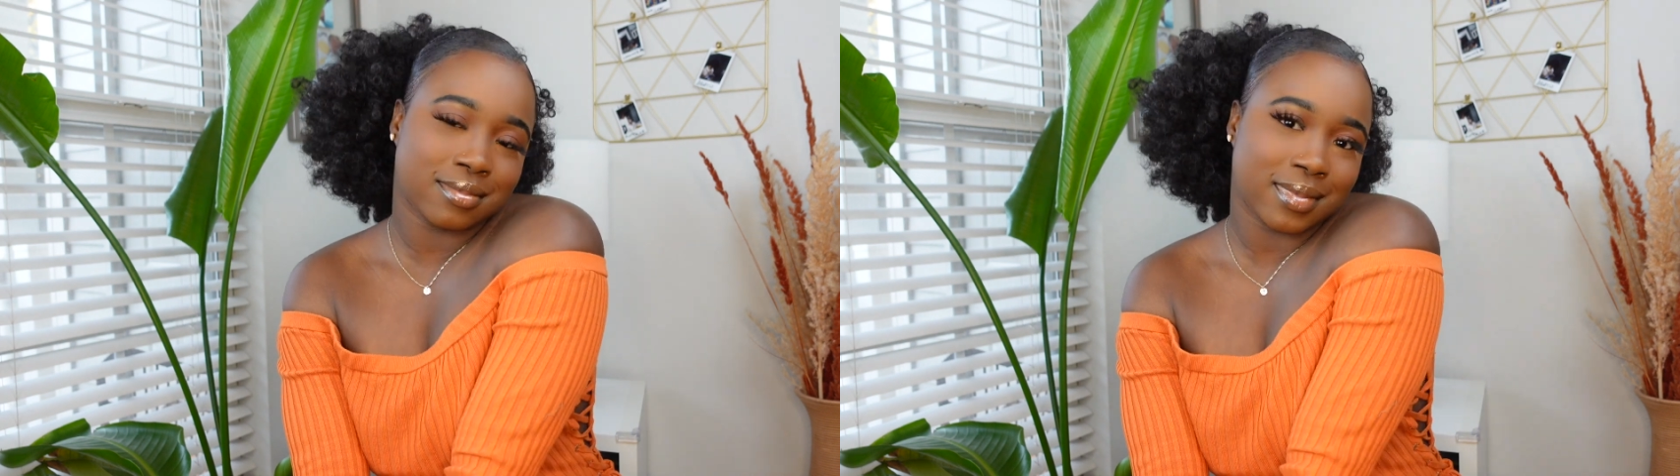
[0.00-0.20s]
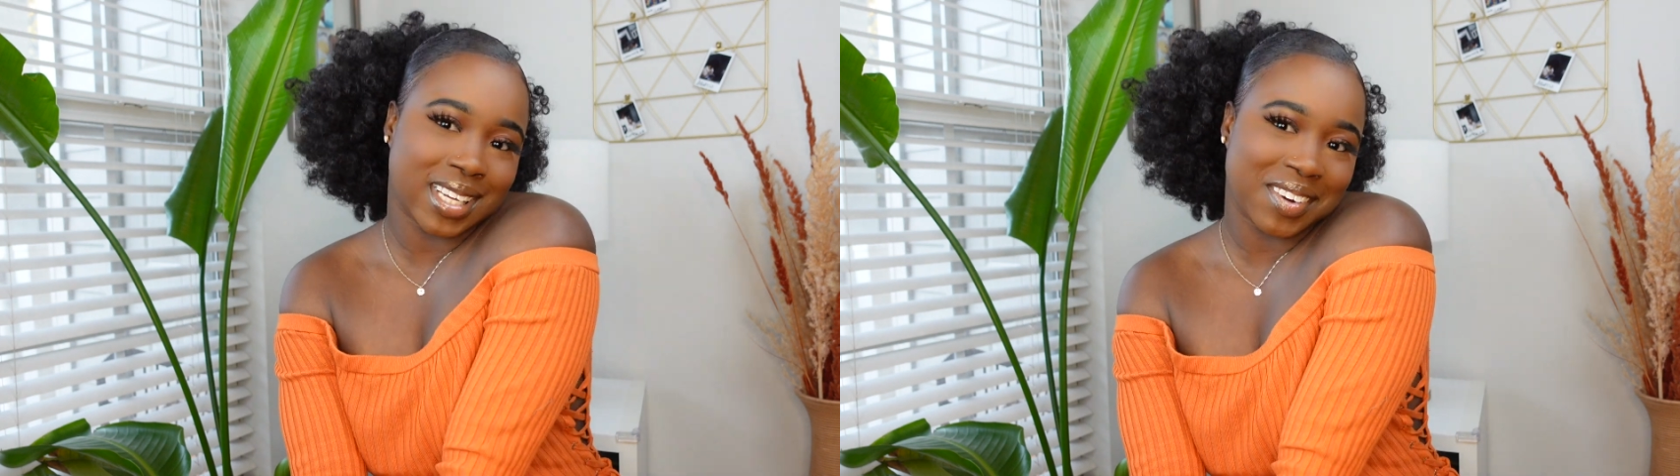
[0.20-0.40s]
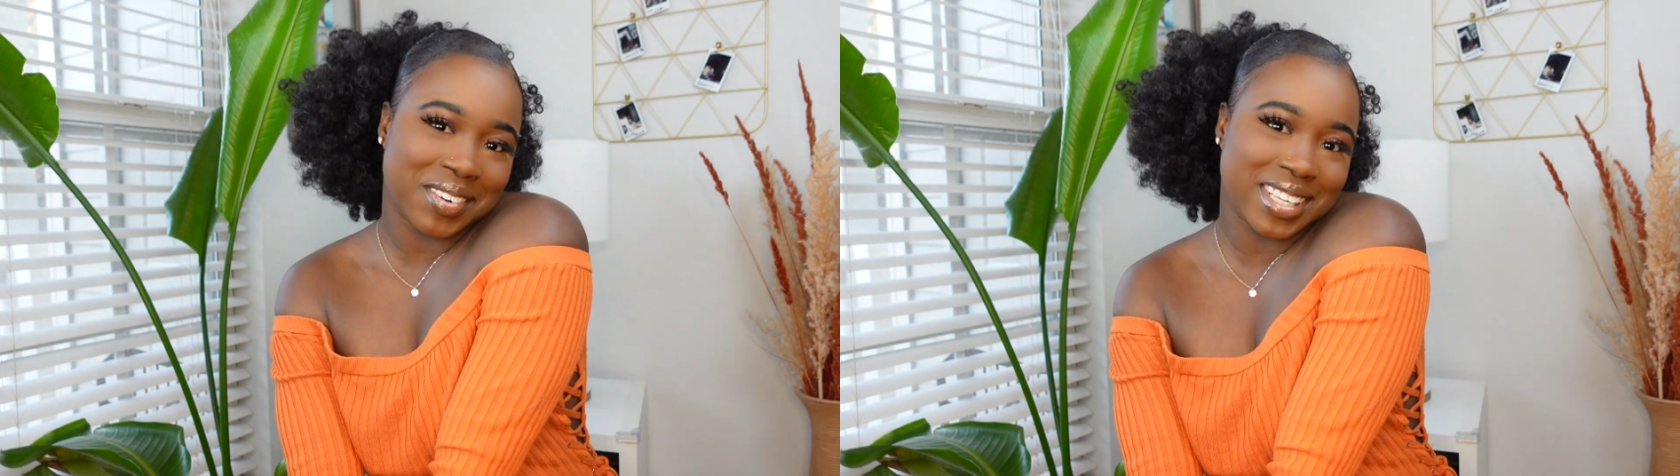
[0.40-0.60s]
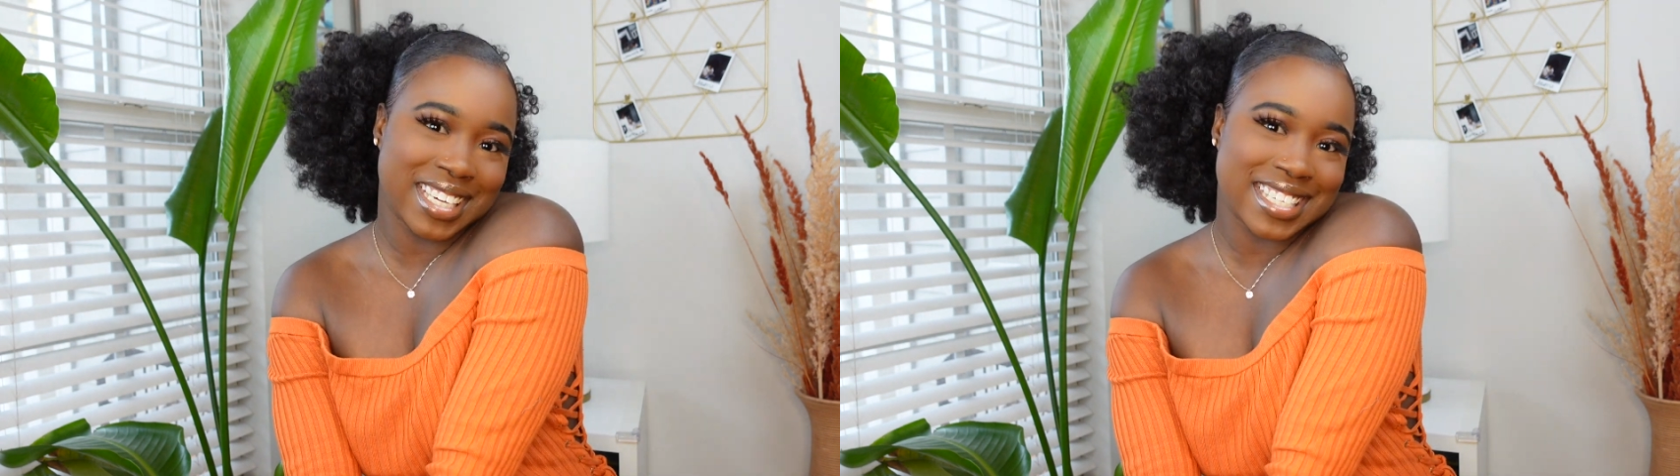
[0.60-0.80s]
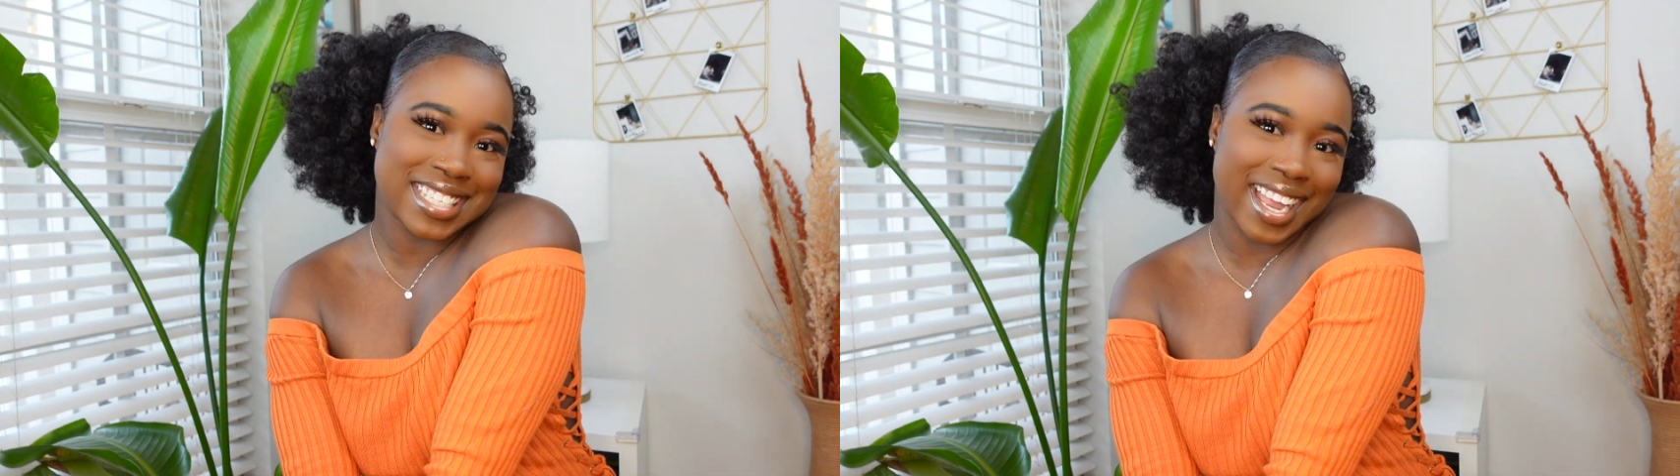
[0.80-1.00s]
I'm really
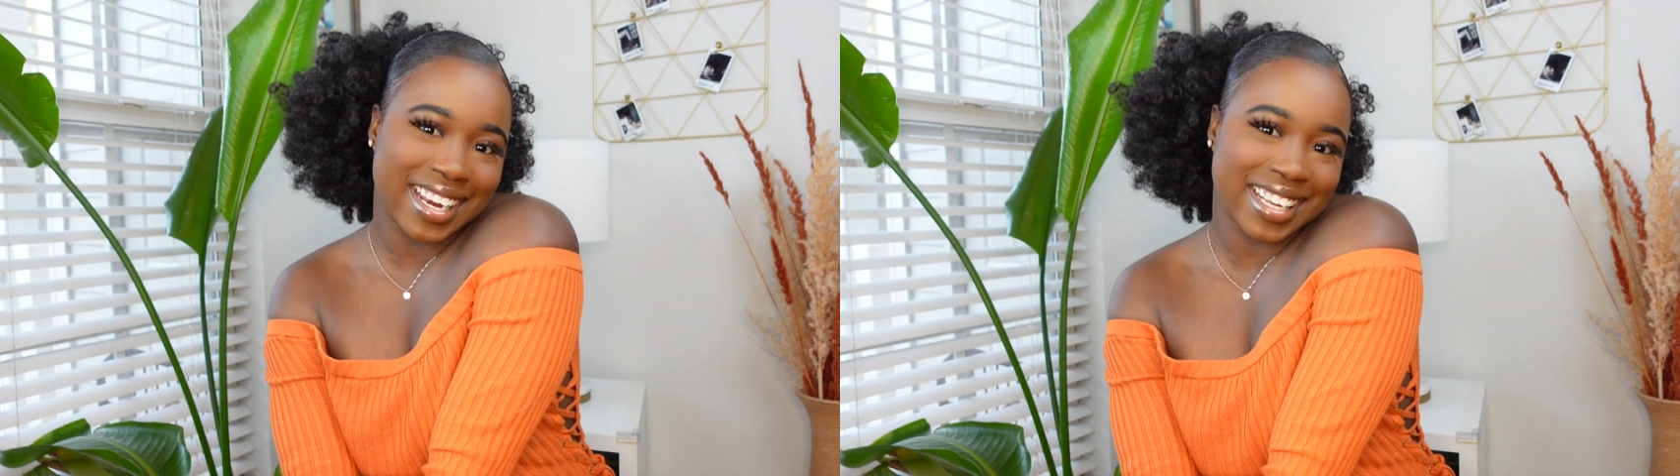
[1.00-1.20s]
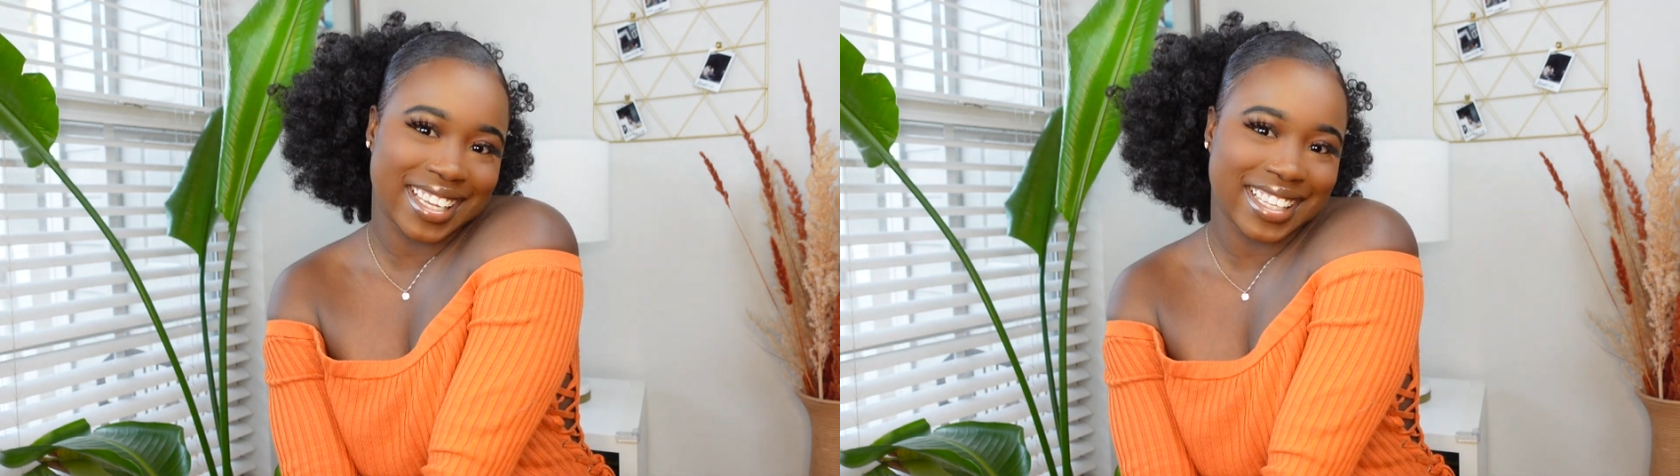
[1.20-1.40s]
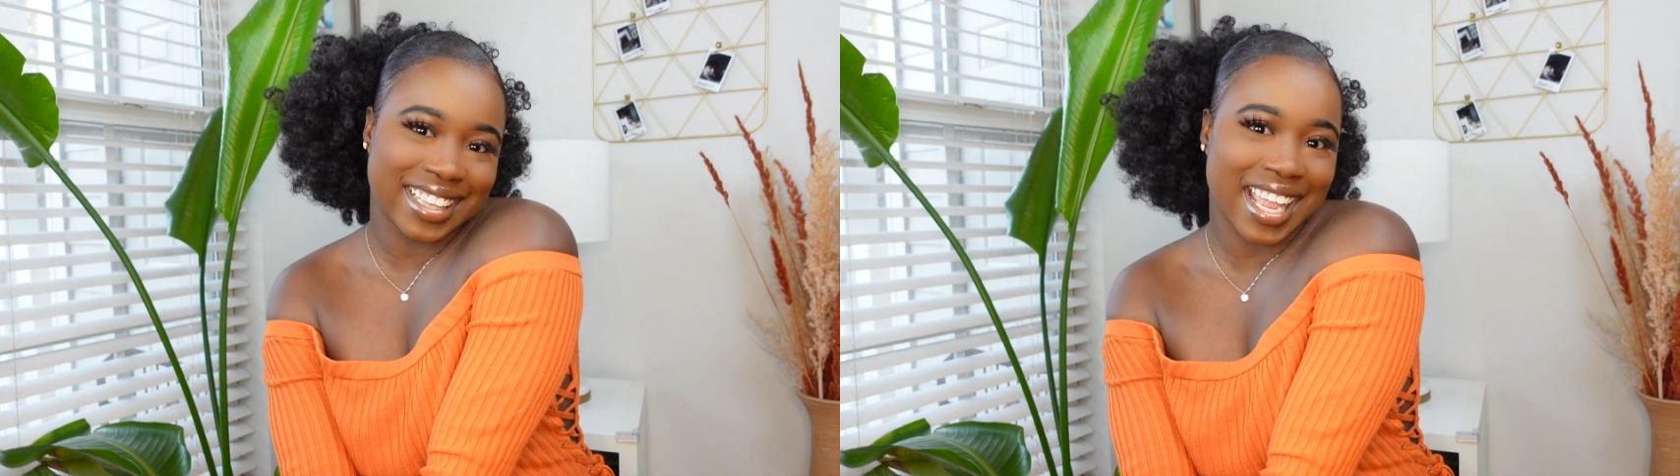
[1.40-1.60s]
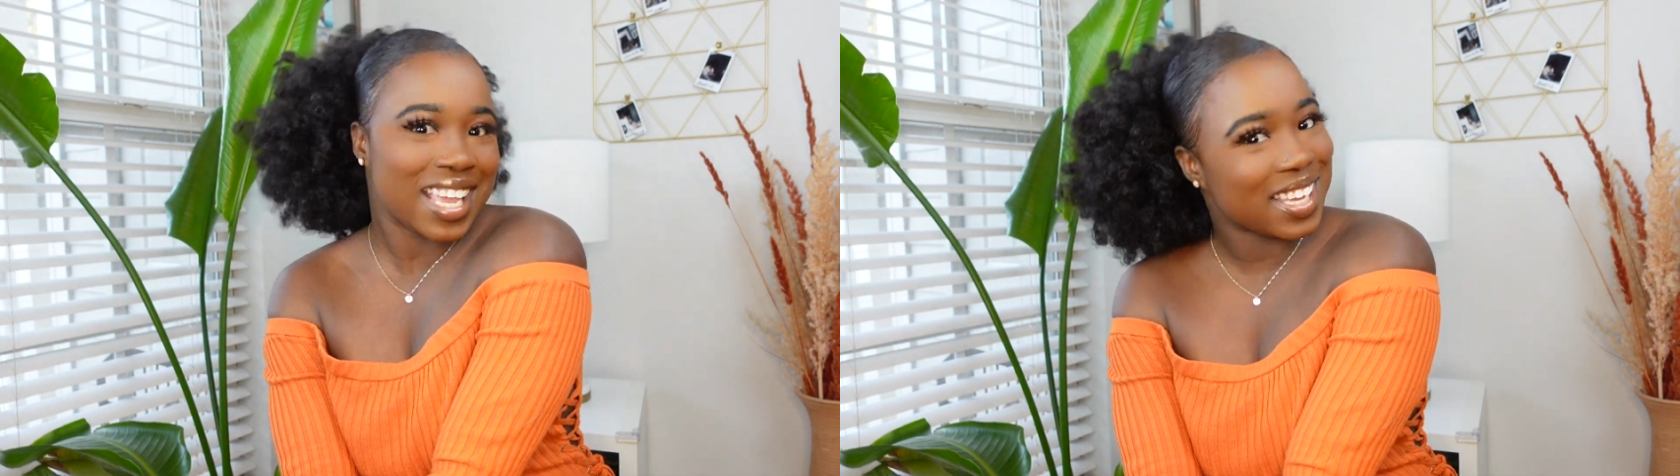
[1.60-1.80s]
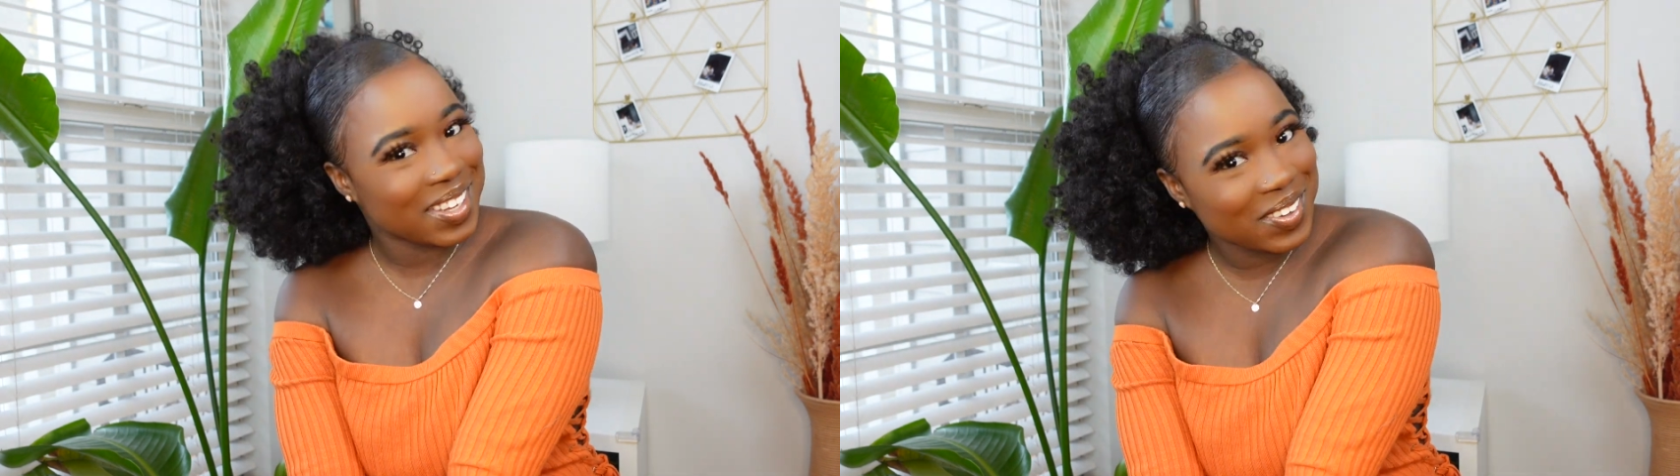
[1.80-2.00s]
excited.
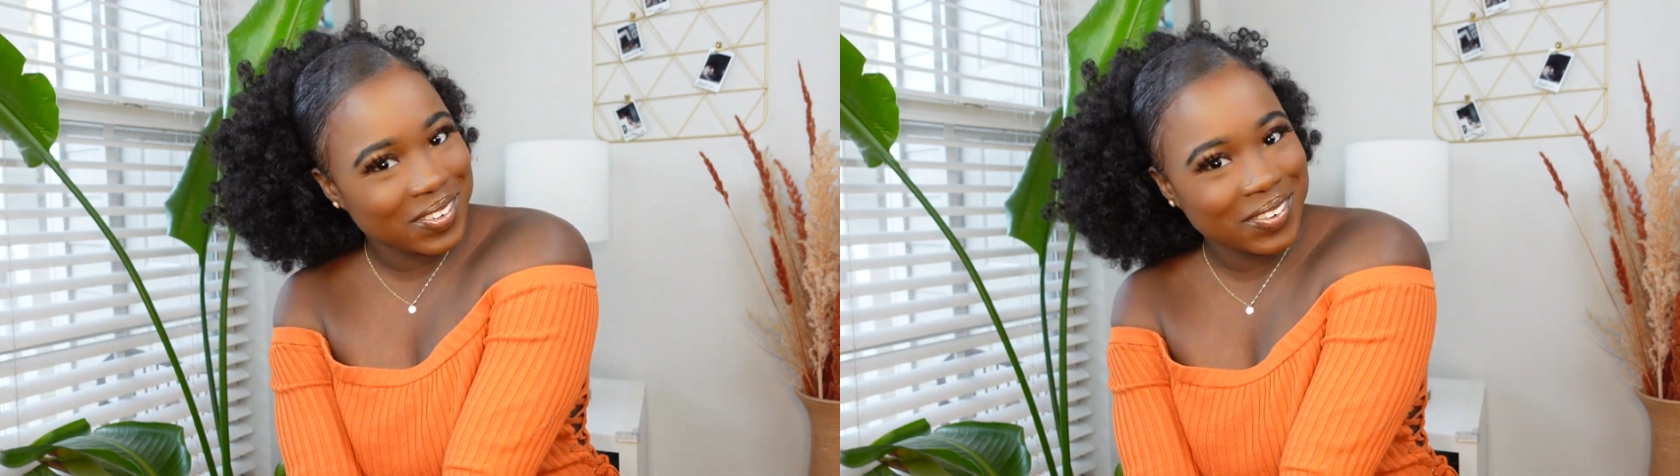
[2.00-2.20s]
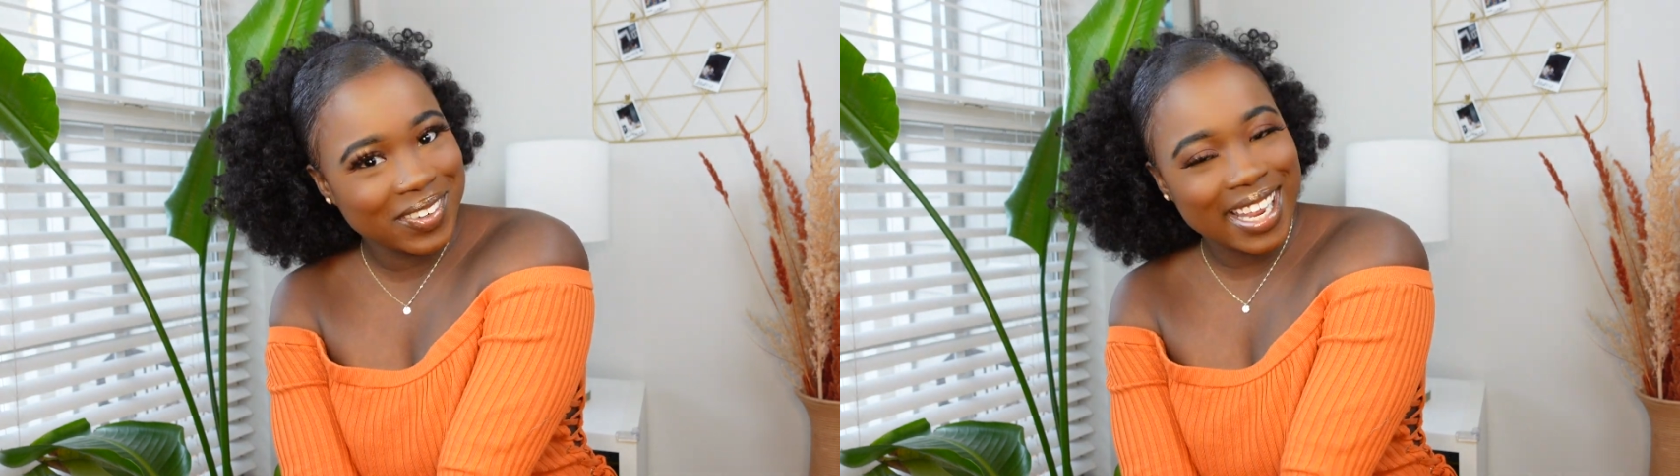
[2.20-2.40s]
Thank you.